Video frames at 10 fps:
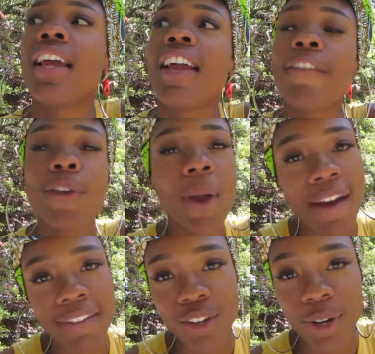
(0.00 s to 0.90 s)
If you
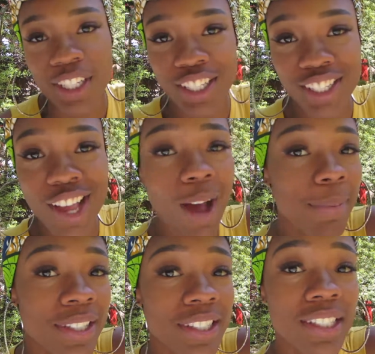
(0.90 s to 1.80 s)
have any questions,
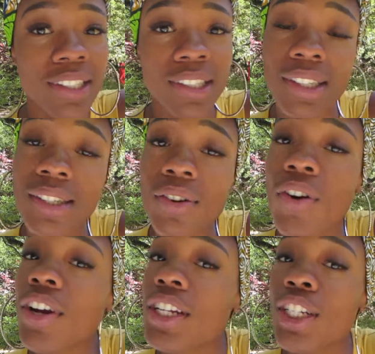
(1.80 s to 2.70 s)
comments, concerns,
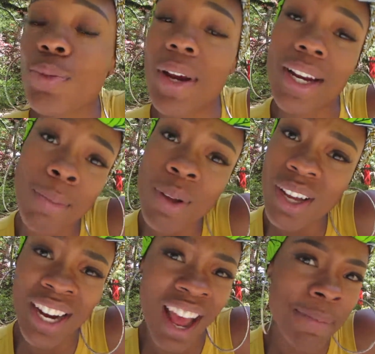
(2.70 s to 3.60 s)
or you just ready to
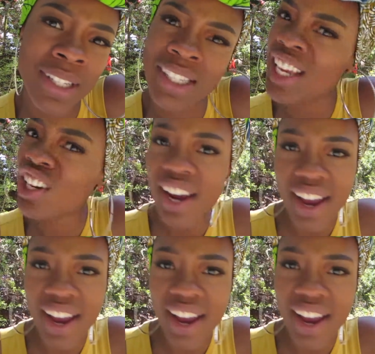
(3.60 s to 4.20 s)
book and have me slay your